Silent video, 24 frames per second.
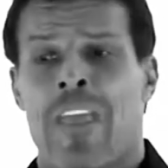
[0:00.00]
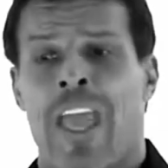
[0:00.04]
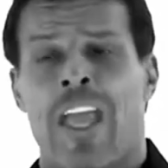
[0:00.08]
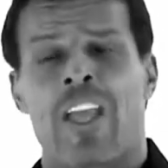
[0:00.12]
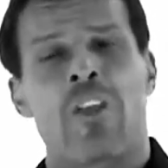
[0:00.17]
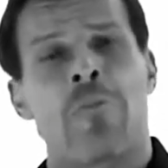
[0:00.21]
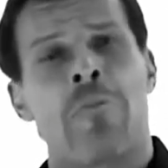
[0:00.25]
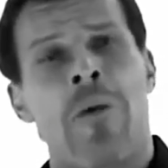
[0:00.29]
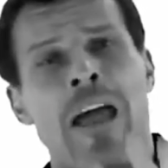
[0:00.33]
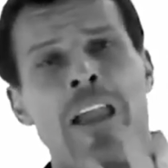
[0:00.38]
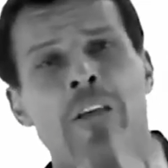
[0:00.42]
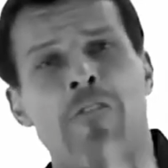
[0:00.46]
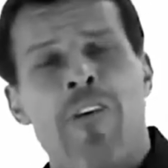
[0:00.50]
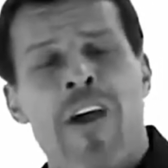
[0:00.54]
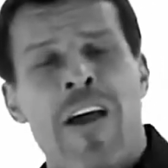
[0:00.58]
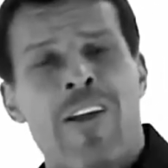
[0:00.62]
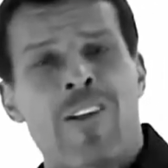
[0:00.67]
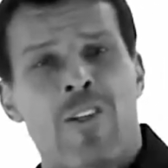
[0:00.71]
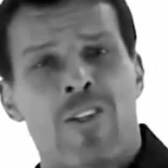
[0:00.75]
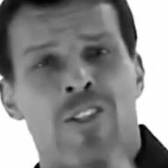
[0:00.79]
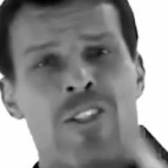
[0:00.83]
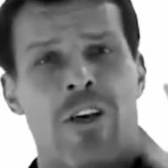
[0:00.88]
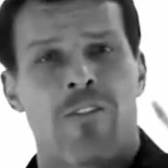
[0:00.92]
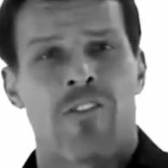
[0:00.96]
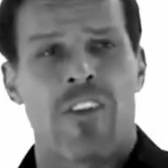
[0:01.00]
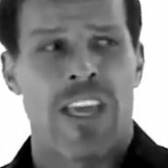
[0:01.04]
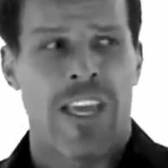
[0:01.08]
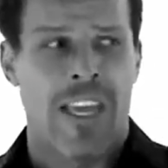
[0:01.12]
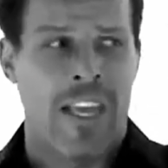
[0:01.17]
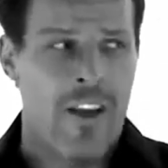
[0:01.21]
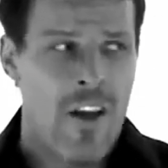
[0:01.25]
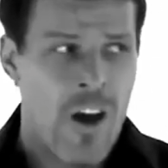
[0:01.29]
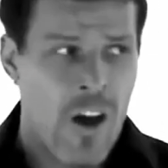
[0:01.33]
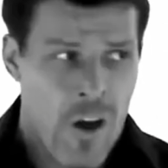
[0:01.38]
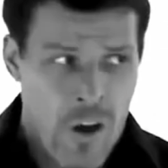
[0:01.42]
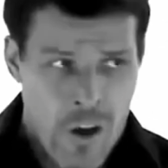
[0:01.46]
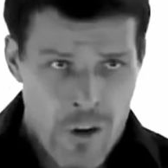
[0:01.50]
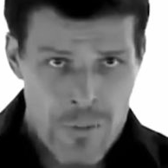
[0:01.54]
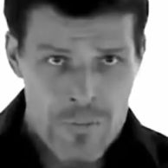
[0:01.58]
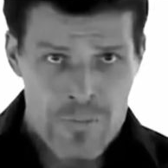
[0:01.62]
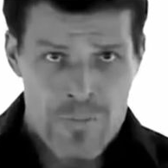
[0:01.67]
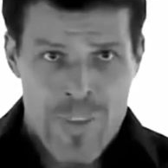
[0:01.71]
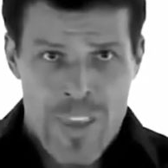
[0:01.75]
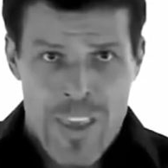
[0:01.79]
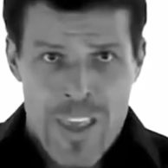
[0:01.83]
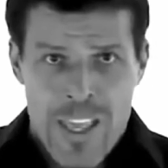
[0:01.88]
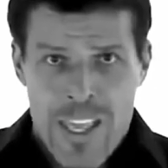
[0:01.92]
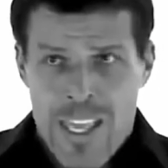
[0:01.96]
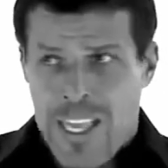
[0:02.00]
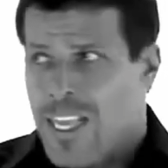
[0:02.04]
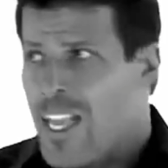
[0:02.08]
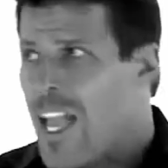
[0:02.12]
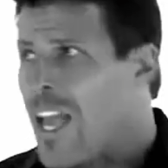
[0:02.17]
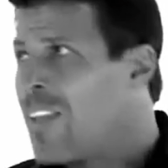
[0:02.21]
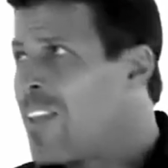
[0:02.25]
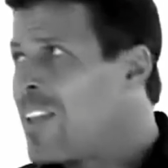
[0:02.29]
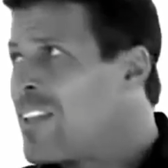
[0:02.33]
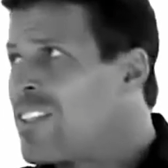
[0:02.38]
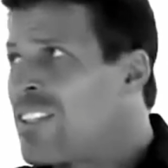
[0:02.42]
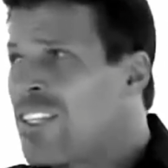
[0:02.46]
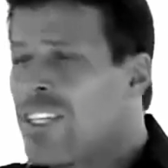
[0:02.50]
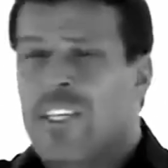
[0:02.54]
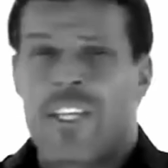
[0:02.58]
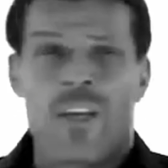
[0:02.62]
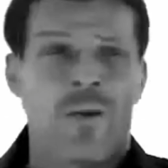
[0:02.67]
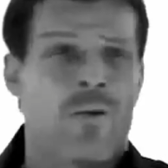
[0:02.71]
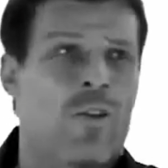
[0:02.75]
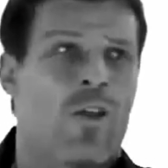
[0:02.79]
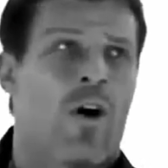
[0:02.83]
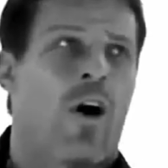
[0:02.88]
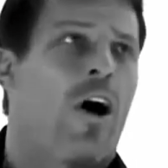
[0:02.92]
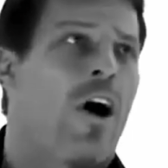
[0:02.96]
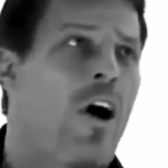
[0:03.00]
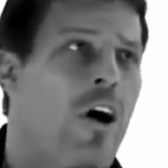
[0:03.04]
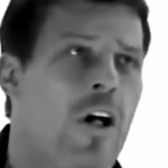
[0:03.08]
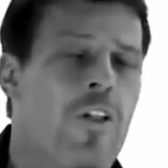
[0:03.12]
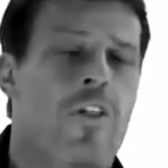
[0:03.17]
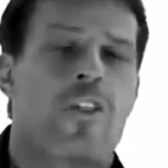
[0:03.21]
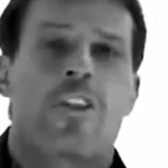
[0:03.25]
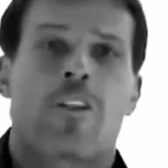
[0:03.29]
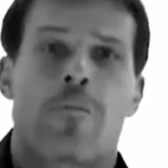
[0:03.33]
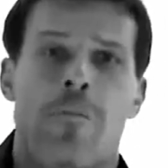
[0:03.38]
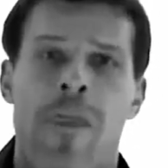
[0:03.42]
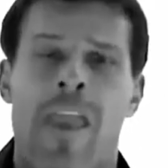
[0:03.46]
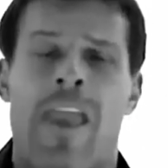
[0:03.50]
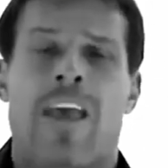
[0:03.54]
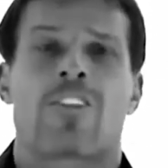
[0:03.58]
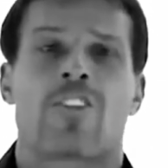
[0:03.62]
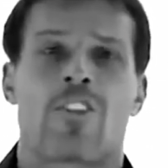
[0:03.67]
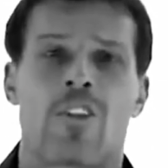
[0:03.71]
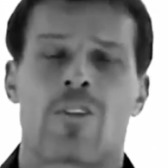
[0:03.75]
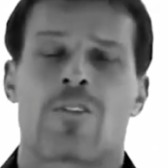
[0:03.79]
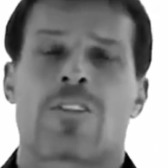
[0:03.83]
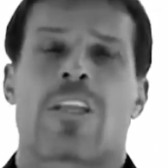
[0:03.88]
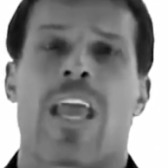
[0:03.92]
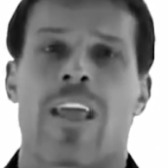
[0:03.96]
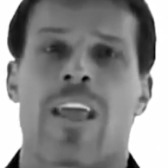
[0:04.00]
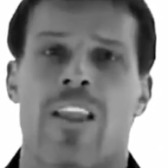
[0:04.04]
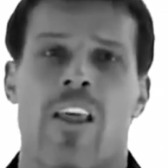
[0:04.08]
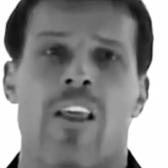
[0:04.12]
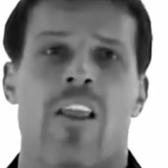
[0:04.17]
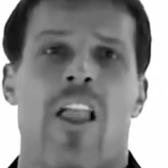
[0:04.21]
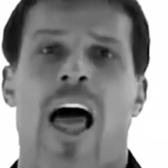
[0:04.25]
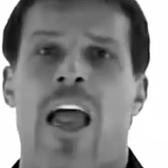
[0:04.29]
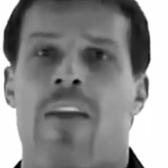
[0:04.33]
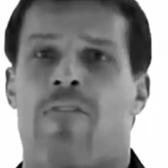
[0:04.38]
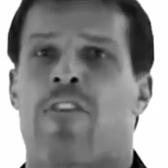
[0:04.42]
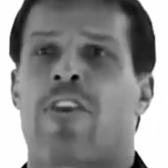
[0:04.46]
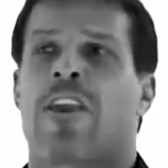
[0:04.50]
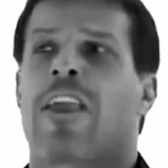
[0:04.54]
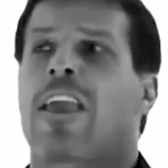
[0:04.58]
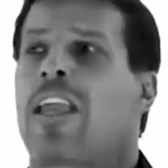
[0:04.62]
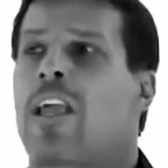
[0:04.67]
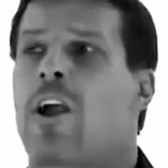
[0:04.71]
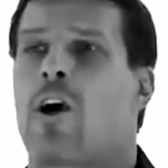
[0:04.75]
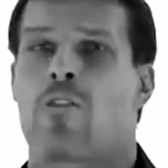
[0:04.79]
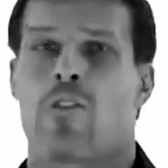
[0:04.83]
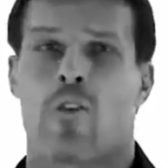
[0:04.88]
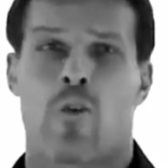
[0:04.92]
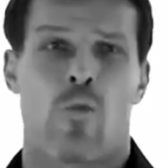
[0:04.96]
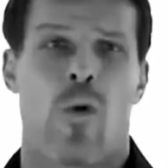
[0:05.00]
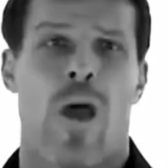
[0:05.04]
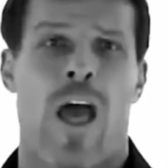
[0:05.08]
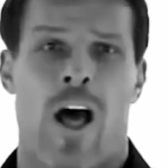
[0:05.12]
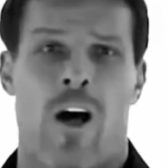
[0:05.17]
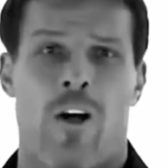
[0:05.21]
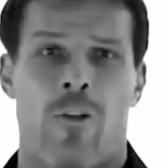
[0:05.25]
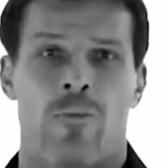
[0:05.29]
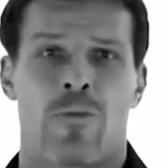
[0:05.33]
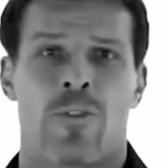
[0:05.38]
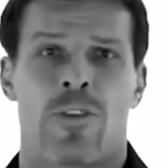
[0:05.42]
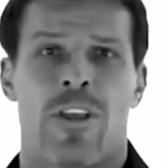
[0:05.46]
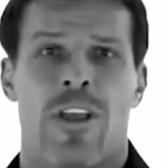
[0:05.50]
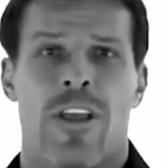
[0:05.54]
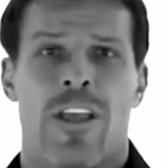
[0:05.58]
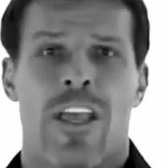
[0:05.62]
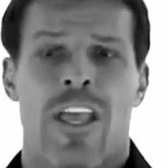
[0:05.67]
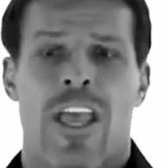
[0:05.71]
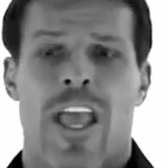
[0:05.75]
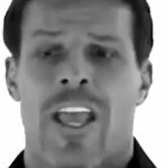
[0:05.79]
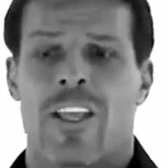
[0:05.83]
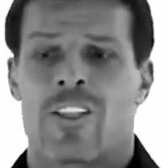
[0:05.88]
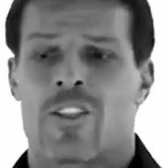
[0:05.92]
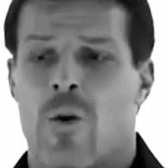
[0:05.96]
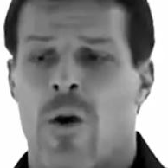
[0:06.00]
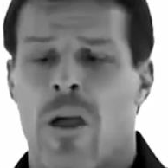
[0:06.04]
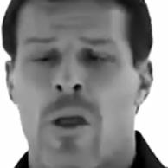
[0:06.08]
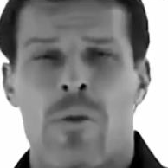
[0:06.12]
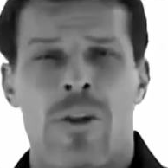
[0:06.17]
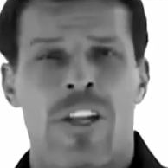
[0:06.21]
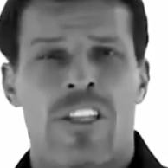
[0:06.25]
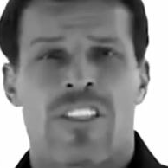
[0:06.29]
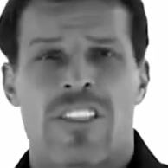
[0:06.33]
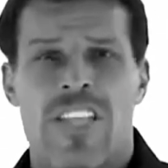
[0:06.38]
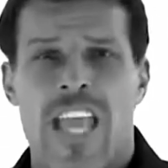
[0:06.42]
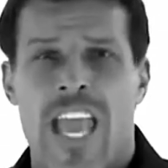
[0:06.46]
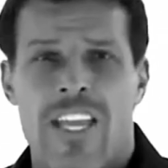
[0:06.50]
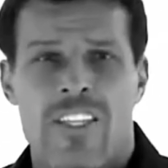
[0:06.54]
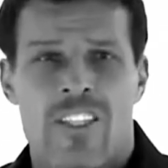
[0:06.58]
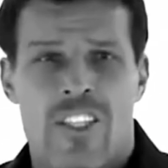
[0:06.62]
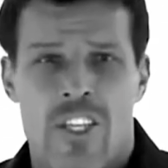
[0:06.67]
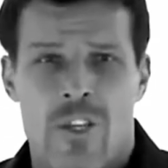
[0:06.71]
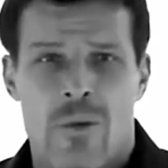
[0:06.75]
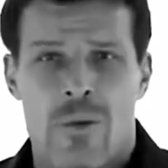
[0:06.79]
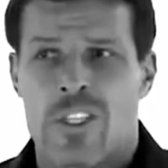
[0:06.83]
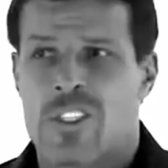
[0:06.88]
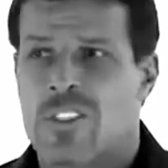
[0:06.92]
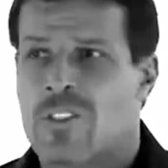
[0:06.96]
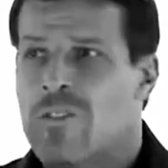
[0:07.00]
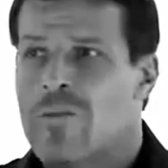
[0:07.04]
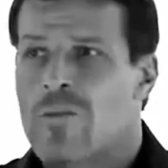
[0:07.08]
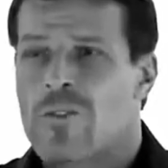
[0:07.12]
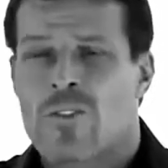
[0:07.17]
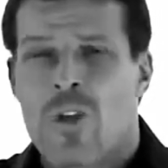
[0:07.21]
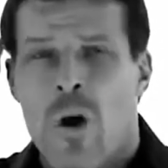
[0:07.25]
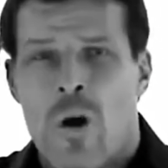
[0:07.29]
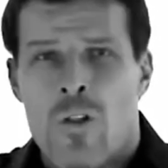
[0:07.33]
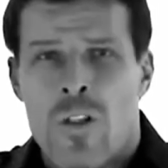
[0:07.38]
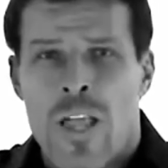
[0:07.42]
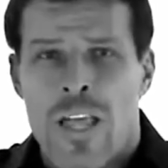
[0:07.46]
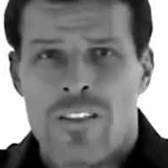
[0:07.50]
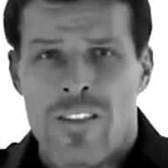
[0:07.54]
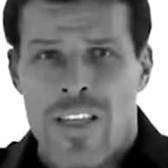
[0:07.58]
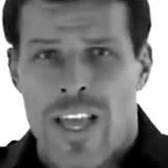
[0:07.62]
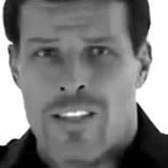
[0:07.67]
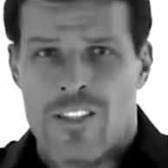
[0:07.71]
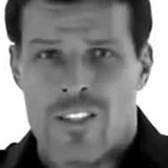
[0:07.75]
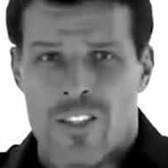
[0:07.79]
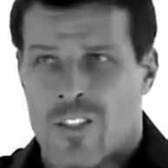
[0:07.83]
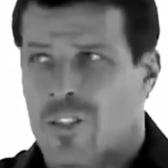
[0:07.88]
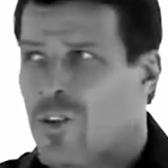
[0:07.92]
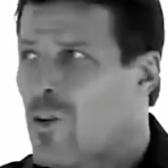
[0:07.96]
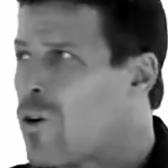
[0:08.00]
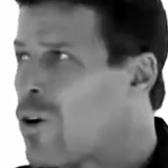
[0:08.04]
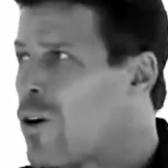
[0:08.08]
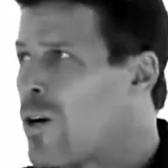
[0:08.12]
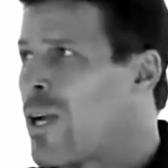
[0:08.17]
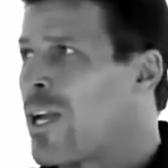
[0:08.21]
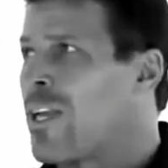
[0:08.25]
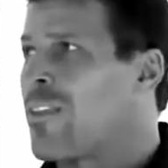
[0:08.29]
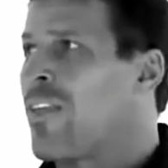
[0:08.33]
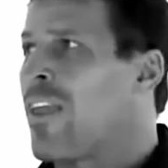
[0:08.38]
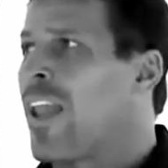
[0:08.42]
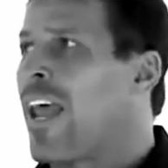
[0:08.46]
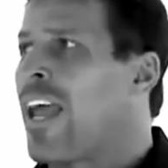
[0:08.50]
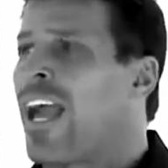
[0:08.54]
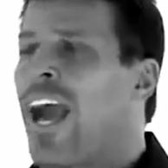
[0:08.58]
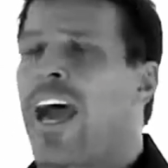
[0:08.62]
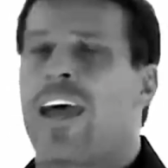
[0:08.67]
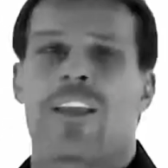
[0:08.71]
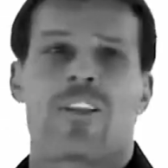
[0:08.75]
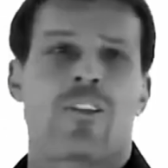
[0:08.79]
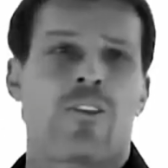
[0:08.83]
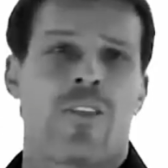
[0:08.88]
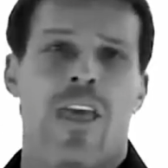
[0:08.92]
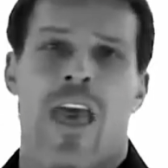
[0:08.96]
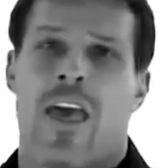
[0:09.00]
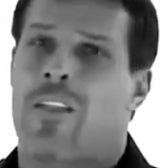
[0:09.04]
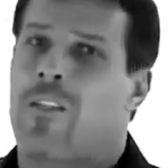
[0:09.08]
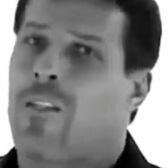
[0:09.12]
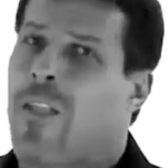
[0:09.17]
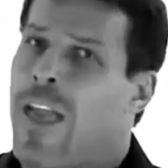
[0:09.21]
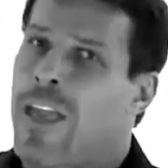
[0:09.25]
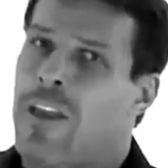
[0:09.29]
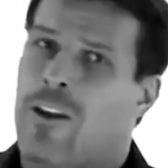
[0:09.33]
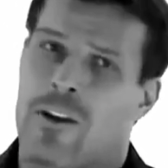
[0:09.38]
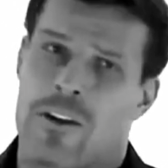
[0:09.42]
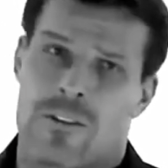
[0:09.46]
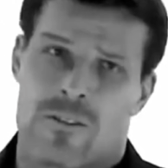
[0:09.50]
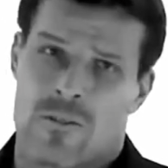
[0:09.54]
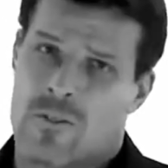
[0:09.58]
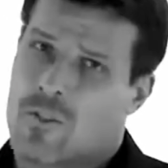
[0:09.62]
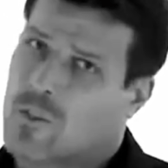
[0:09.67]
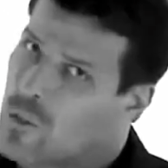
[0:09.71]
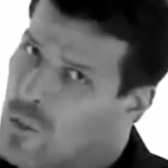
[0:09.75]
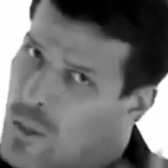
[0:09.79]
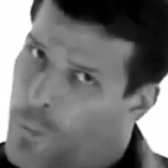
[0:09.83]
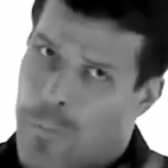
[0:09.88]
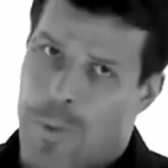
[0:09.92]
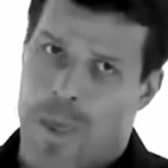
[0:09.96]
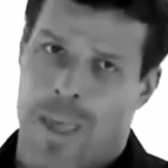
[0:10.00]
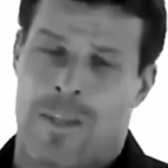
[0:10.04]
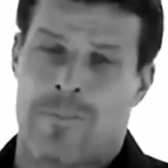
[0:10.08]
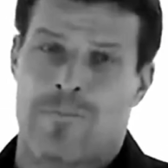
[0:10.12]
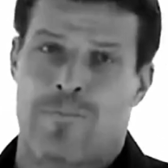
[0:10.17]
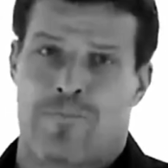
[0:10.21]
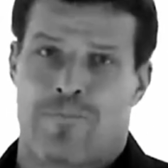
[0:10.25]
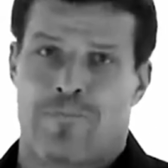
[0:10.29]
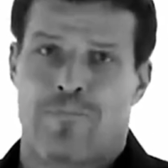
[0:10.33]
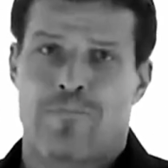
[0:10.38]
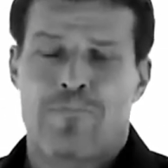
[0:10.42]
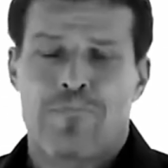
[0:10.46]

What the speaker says: And you might have found yourself getting home and then dealing with all the demands of your daily life and getting overwhelmed. And so what I want to say to you is don't let that story that I got to do that later drip in.